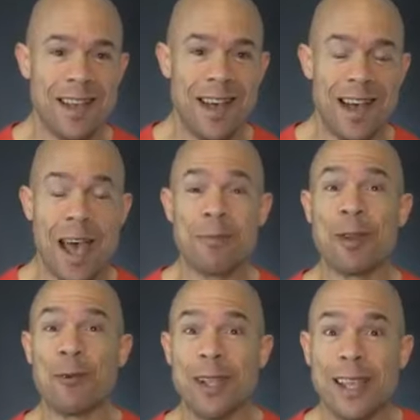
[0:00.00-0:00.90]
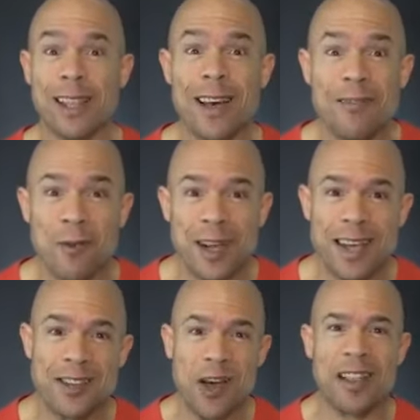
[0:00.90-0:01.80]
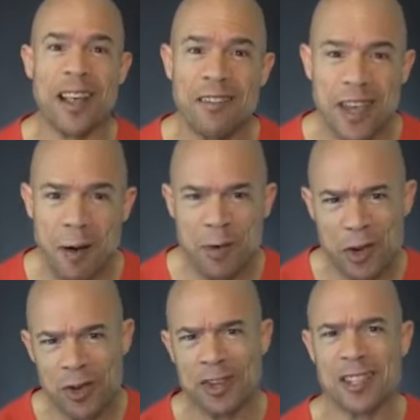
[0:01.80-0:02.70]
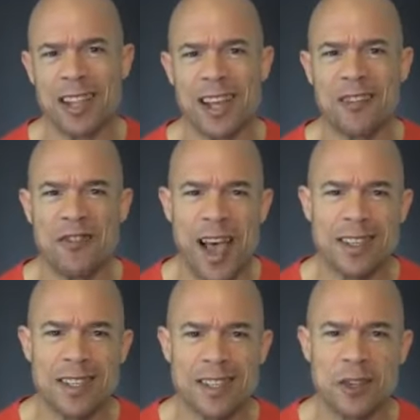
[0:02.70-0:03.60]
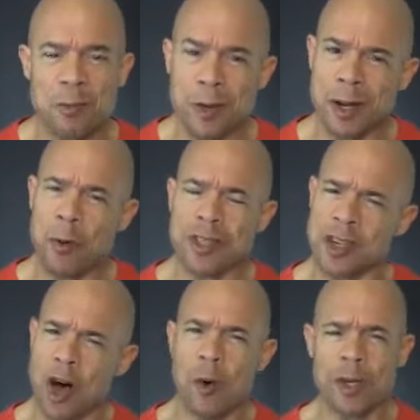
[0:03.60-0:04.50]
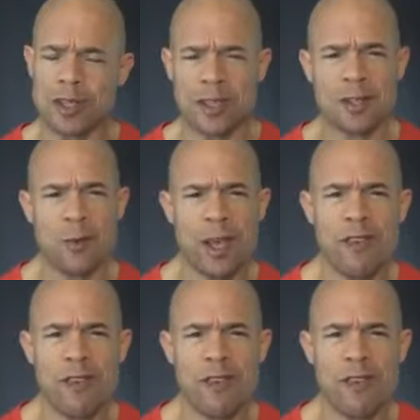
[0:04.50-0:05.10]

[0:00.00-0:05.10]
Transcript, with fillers: I happen to really love what I do. I love coming to you, and there's a lot of facets to it. But it wasn't always this way.